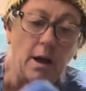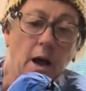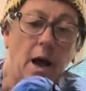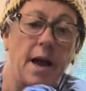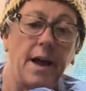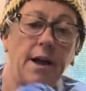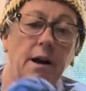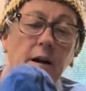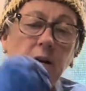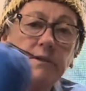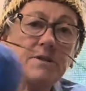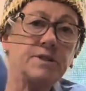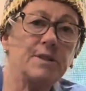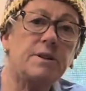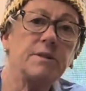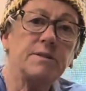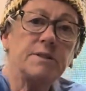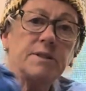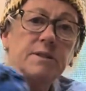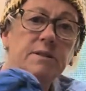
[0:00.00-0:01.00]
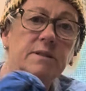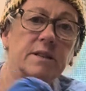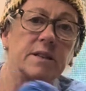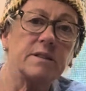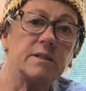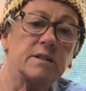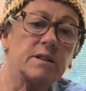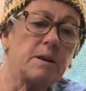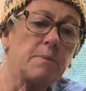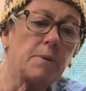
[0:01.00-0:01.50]
I also, since I
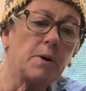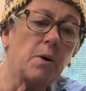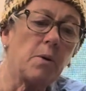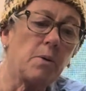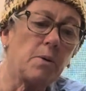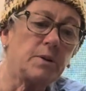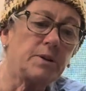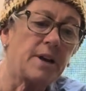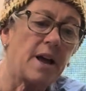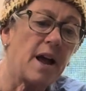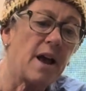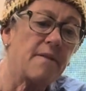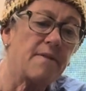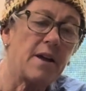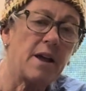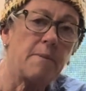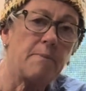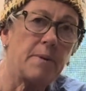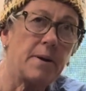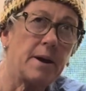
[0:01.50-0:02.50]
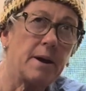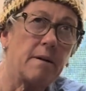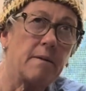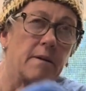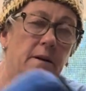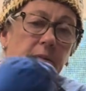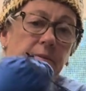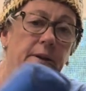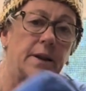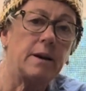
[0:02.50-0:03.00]
sleep cold, have a
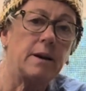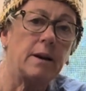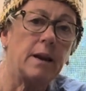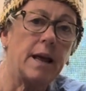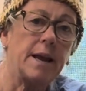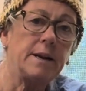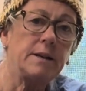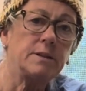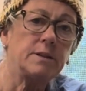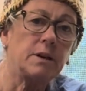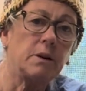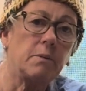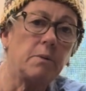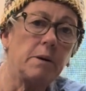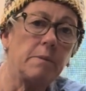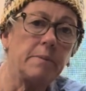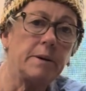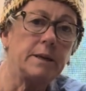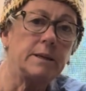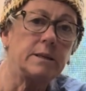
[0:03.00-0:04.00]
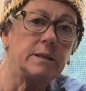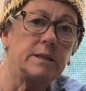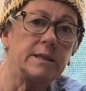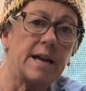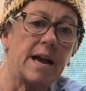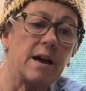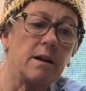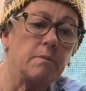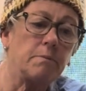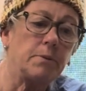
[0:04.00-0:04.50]
pair of Enlightened Equipment
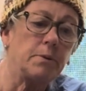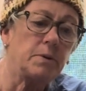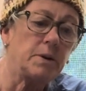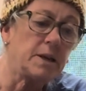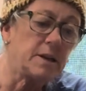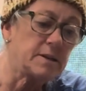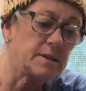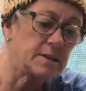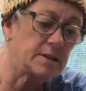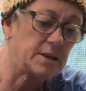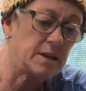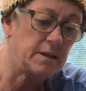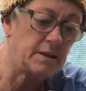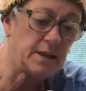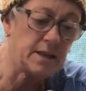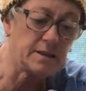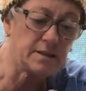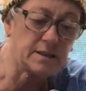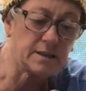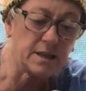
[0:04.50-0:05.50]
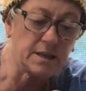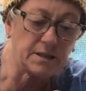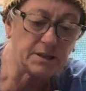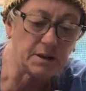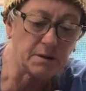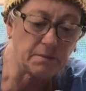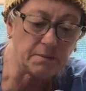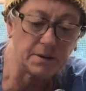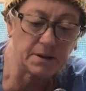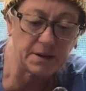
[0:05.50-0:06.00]
down booties. These things
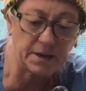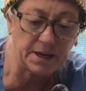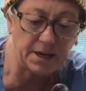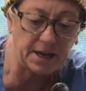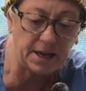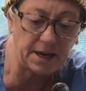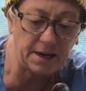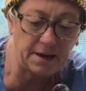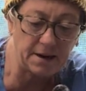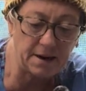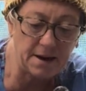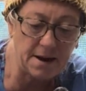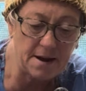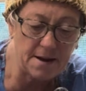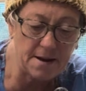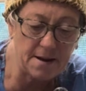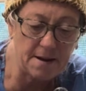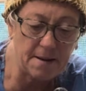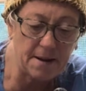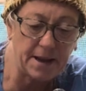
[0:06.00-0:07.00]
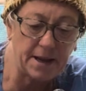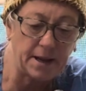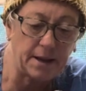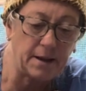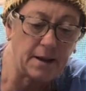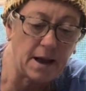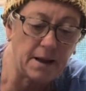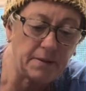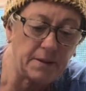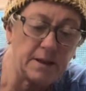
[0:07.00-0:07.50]
are really neat. I
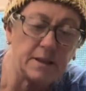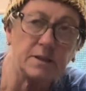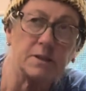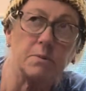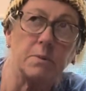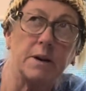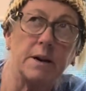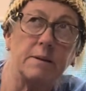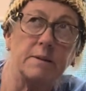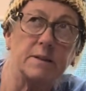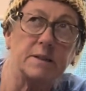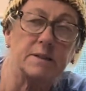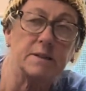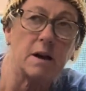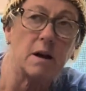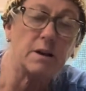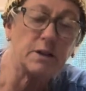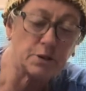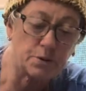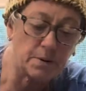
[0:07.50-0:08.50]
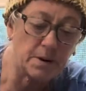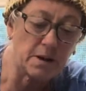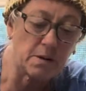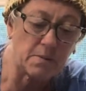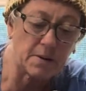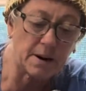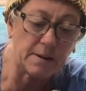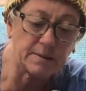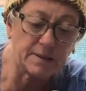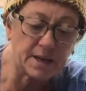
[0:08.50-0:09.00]
got these when I was on trail
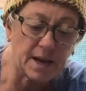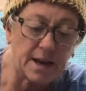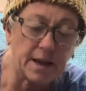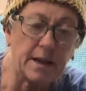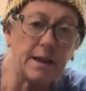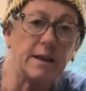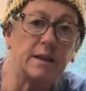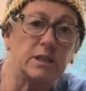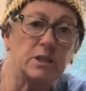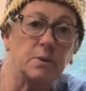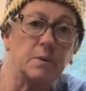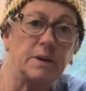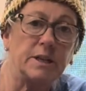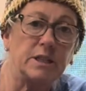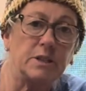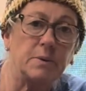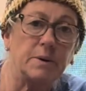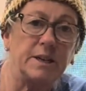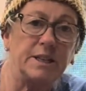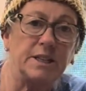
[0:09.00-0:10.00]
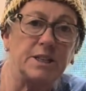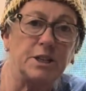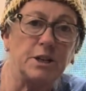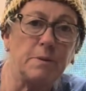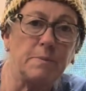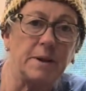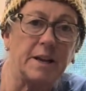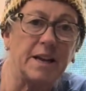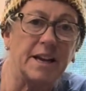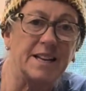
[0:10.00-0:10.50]
when I was hiking in 2022,
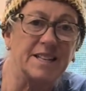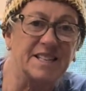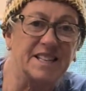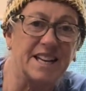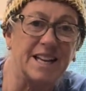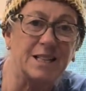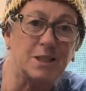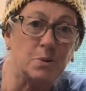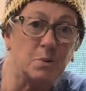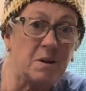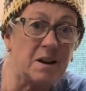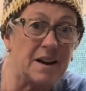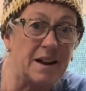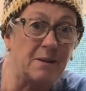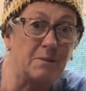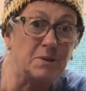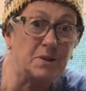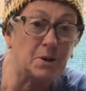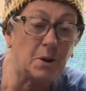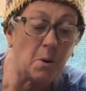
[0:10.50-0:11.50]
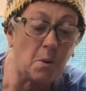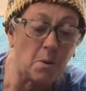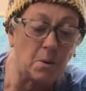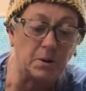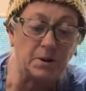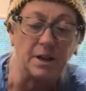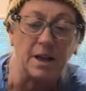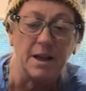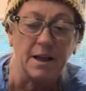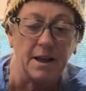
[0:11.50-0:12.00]
because guess what? I was
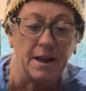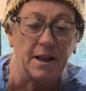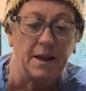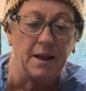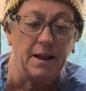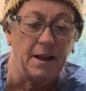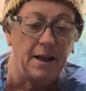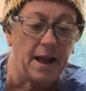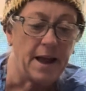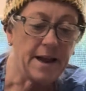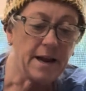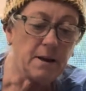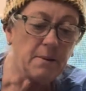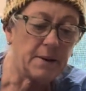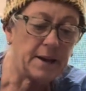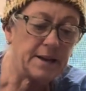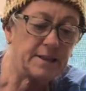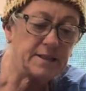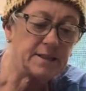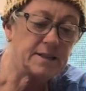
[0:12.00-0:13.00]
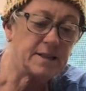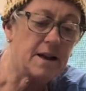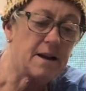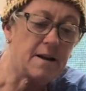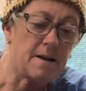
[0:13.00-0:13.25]
cold. Anyways,